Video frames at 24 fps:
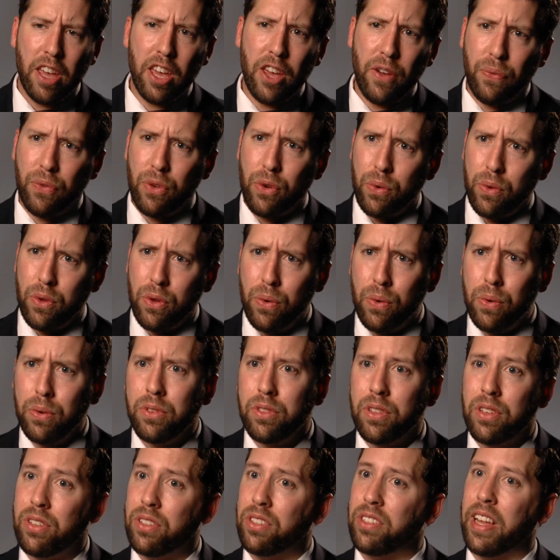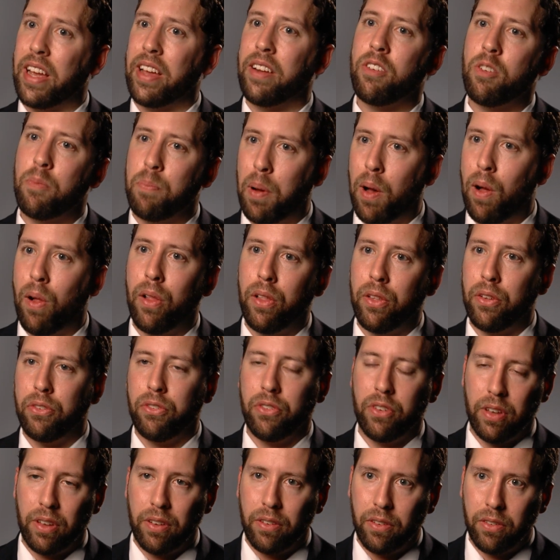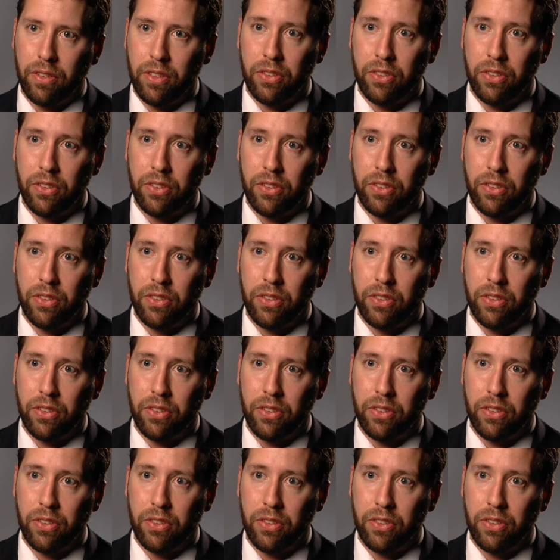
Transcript: If you use the standard policies,